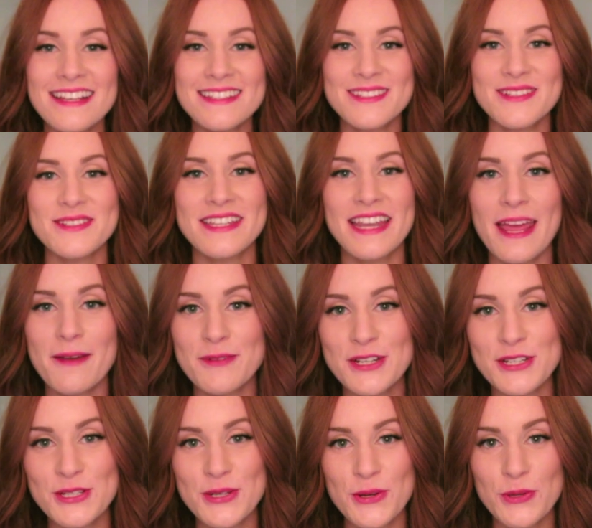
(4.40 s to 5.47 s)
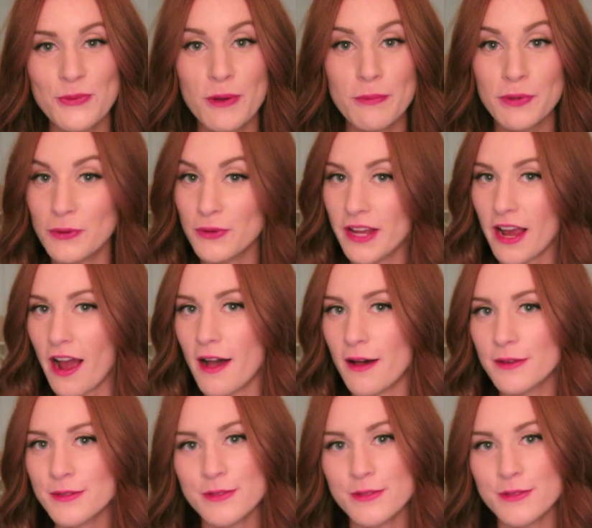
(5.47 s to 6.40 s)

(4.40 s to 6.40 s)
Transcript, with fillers: guys, so today I'm going to show you a beauty haul.